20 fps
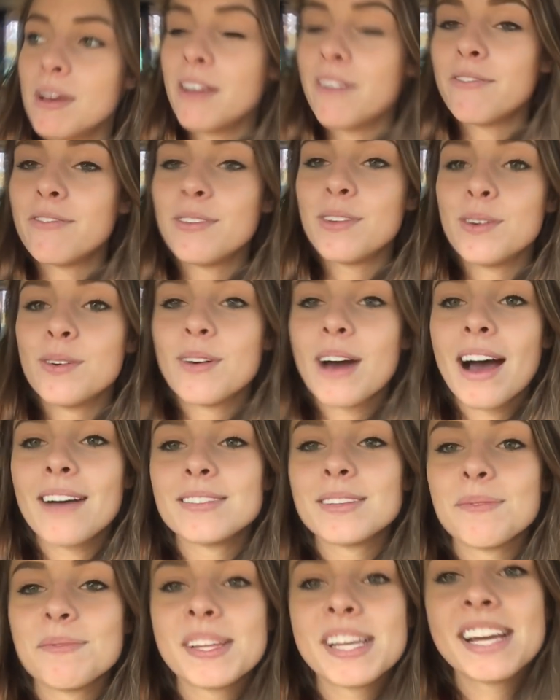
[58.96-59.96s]
if you have
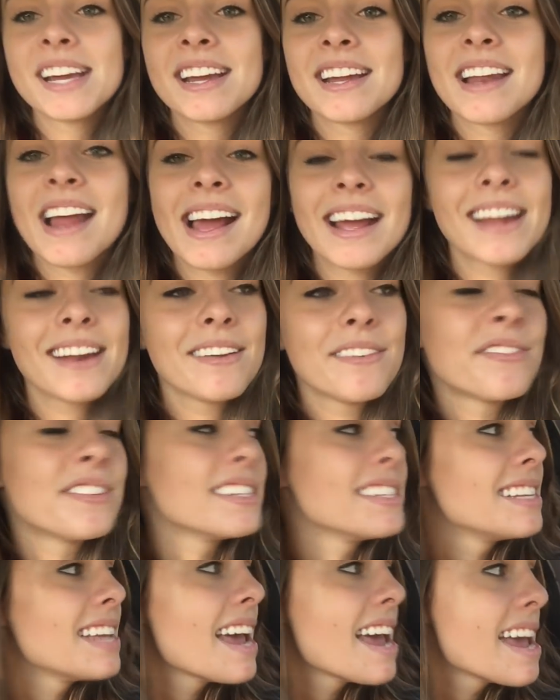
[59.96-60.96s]
something negative
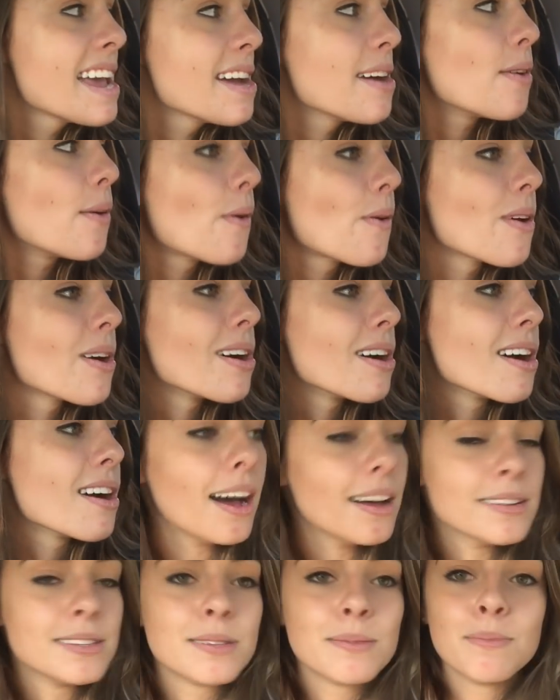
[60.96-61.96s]
to say or
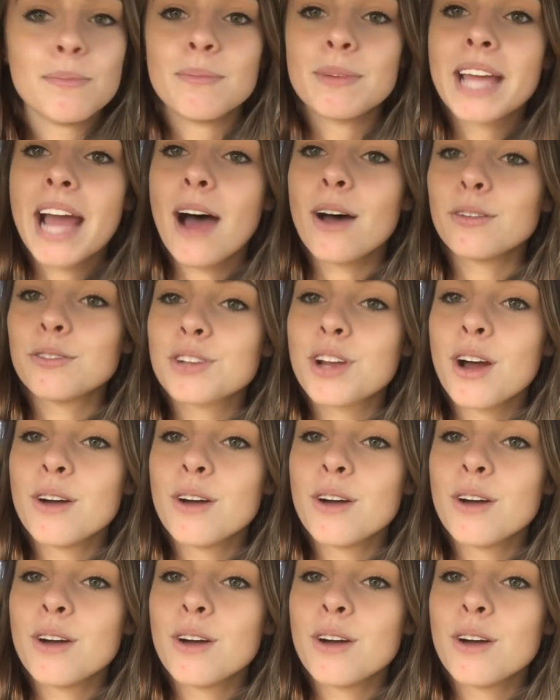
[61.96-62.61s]
some couch